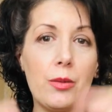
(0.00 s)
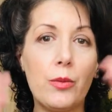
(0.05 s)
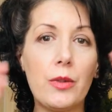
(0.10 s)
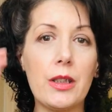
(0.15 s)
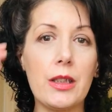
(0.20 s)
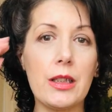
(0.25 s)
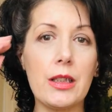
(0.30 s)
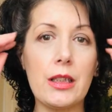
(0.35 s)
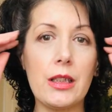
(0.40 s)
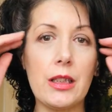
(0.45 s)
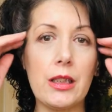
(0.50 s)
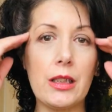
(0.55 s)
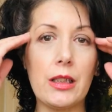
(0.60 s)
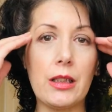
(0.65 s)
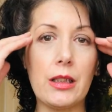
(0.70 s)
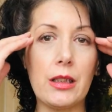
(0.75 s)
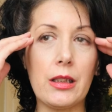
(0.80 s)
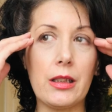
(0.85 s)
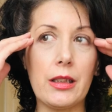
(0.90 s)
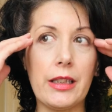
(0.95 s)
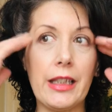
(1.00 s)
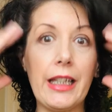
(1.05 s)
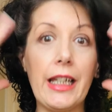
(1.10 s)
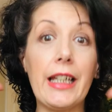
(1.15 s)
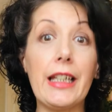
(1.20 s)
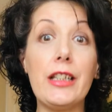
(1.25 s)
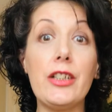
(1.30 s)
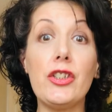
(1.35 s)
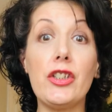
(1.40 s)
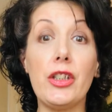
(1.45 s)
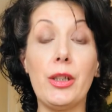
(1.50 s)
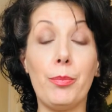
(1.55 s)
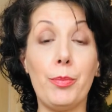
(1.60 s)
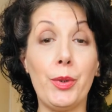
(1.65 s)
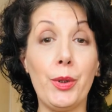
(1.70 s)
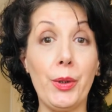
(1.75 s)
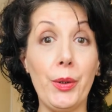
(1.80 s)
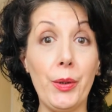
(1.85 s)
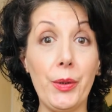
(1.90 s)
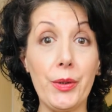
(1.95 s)
was the energy
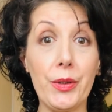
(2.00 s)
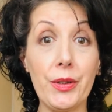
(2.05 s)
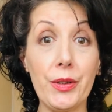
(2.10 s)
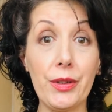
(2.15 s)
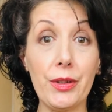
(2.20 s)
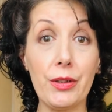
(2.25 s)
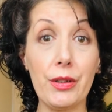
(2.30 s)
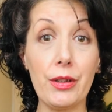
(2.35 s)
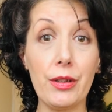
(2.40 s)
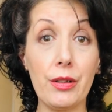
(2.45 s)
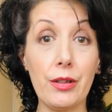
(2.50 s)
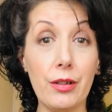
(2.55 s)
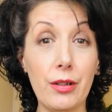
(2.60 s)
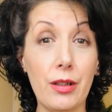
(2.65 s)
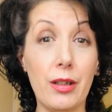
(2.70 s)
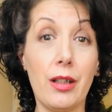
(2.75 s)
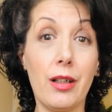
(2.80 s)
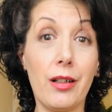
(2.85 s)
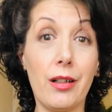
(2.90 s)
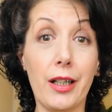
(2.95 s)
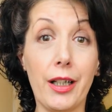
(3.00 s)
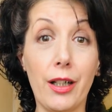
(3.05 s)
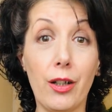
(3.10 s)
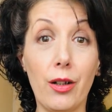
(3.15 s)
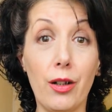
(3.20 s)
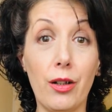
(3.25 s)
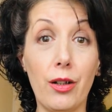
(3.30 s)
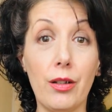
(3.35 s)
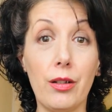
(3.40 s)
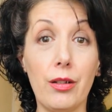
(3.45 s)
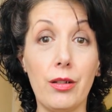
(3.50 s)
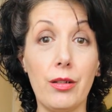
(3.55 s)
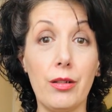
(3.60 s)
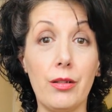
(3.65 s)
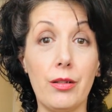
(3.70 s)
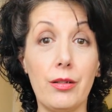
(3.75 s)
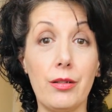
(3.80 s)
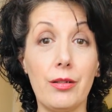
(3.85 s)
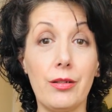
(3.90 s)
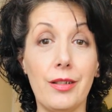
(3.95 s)
boost that I got.
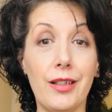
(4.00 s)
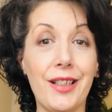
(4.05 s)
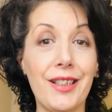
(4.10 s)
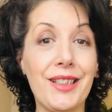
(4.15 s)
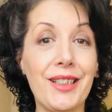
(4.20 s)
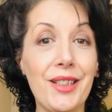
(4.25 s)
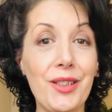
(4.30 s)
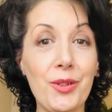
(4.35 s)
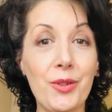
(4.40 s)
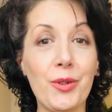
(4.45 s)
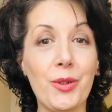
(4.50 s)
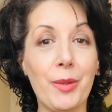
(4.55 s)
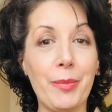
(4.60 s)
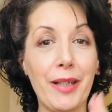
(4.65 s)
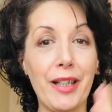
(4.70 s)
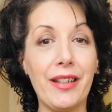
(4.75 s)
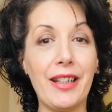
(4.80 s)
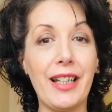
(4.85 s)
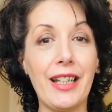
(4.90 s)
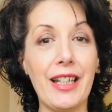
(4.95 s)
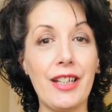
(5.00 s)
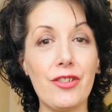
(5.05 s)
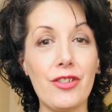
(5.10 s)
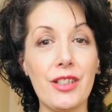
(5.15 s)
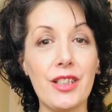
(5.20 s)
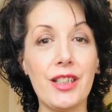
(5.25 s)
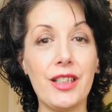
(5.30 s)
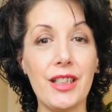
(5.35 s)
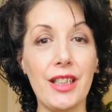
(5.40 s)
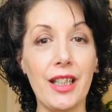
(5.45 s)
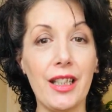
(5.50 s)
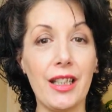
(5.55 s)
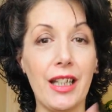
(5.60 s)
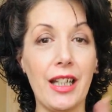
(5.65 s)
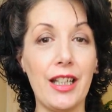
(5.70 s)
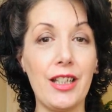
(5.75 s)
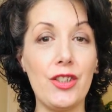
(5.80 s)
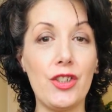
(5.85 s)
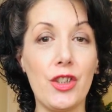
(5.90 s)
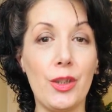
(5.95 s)
As I talk about the electricity and the
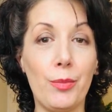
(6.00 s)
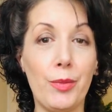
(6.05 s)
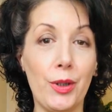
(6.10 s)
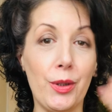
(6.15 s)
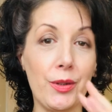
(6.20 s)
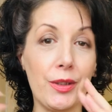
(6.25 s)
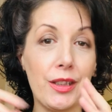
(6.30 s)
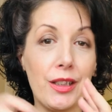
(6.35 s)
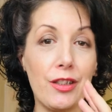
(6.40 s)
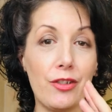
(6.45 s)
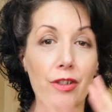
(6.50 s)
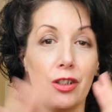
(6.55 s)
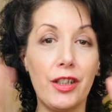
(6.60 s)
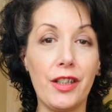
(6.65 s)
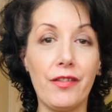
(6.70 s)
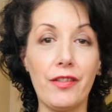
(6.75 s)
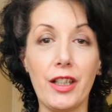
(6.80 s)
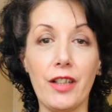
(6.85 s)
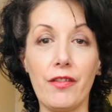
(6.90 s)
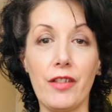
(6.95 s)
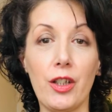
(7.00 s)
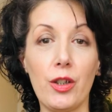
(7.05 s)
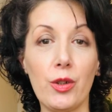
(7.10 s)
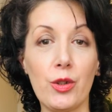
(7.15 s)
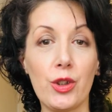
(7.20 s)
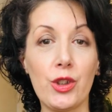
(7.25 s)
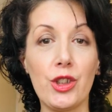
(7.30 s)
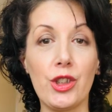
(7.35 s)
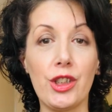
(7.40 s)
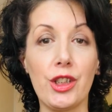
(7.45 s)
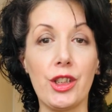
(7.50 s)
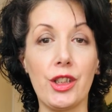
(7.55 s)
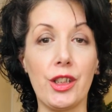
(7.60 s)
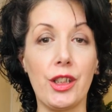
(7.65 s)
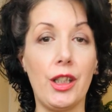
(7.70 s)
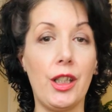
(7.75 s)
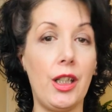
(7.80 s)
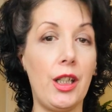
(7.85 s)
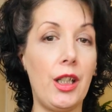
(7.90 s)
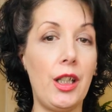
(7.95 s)
energy boost, the driving of the oxygen,
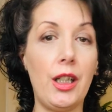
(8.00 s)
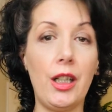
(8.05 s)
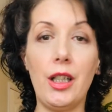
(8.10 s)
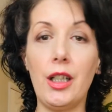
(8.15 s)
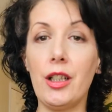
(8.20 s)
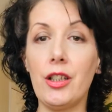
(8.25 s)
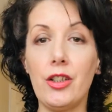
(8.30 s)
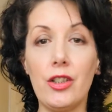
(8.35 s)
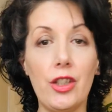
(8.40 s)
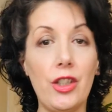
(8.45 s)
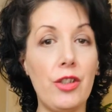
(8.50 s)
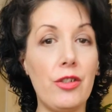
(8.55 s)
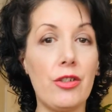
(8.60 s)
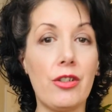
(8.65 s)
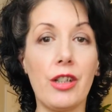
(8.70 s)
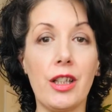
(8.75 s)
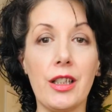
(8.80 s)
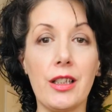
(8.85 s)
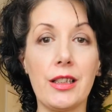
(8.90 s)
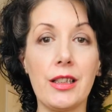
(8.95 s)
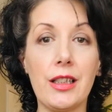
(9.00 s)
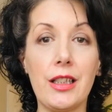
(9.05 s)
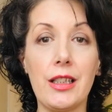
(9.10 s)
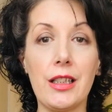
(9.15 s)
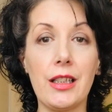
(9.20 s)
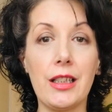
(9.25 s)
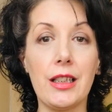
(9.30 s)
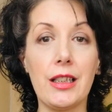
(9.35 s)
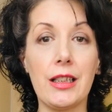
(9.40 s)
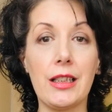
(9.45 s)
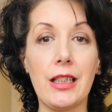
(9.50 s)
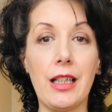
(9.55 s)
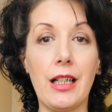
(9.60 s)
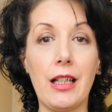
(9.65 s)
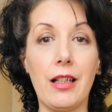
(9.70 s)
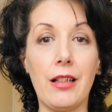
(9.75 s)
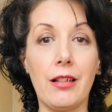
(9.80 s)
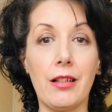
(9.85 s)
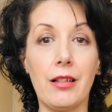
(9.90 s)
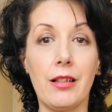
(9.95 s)
the nutrients into the cell.